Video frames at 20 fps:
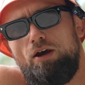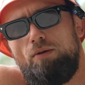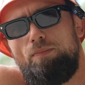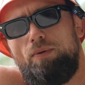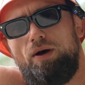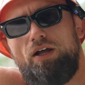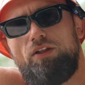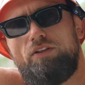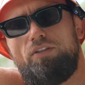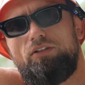
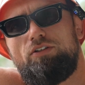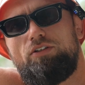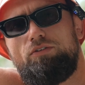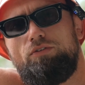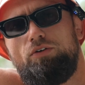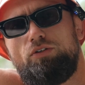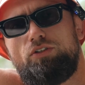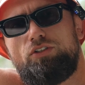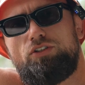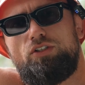But the
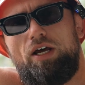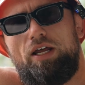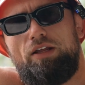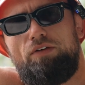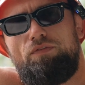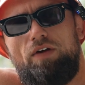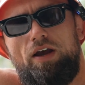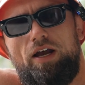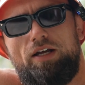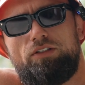real deciding
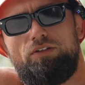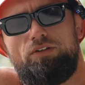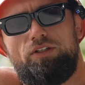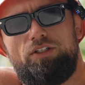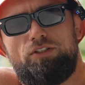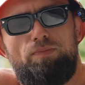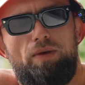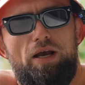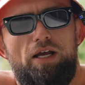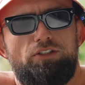factor in
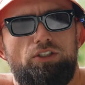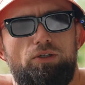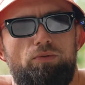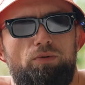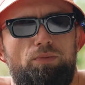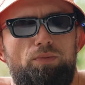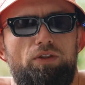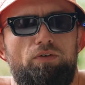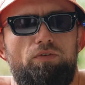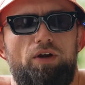this matchup
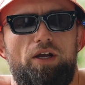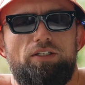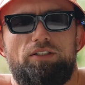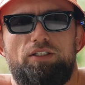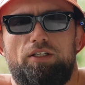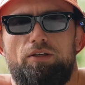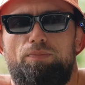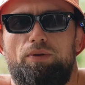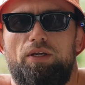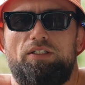will be the
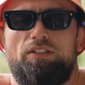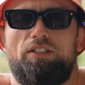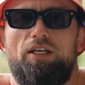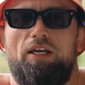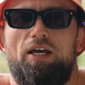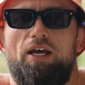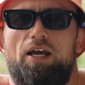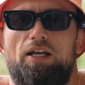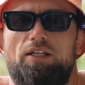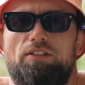wrestling. Pixley
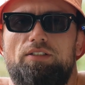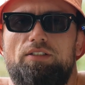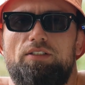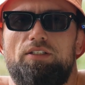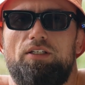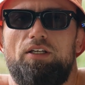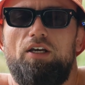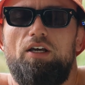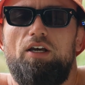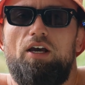has
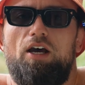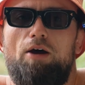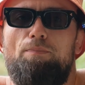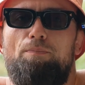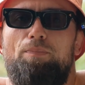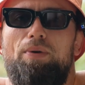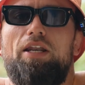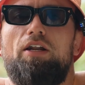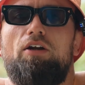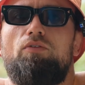a
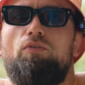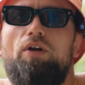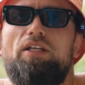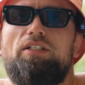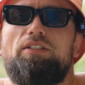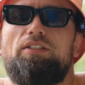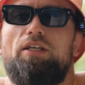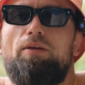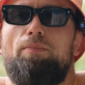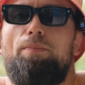better wrestling